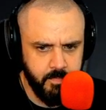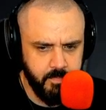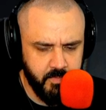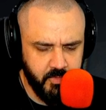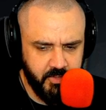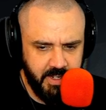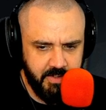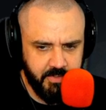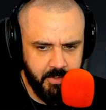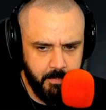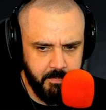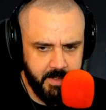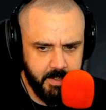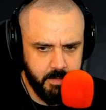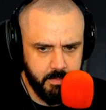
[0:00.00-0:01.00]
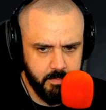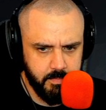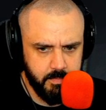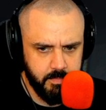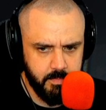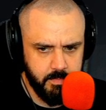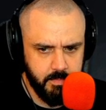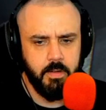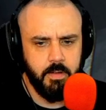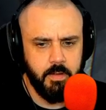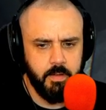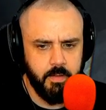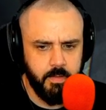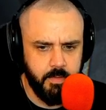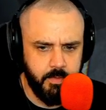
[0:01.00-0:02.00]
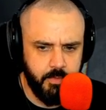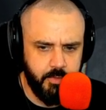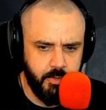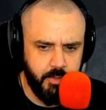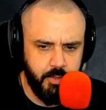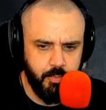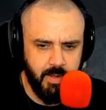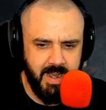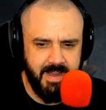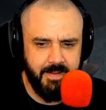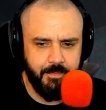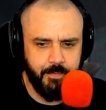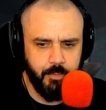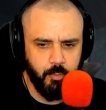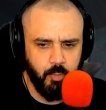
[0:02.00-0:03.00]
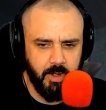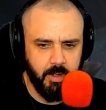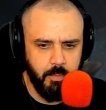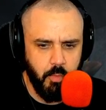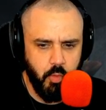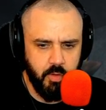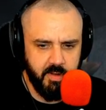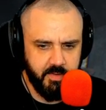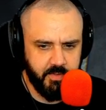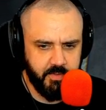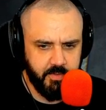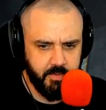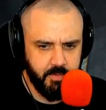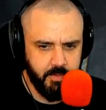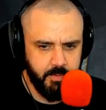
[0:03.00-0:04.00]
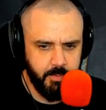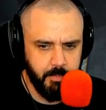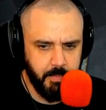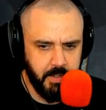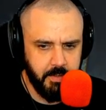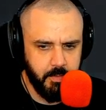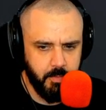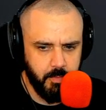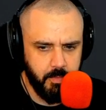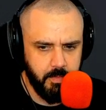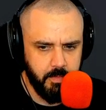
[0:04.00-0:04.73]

Say something. Do you have rigor mortis on your butthole?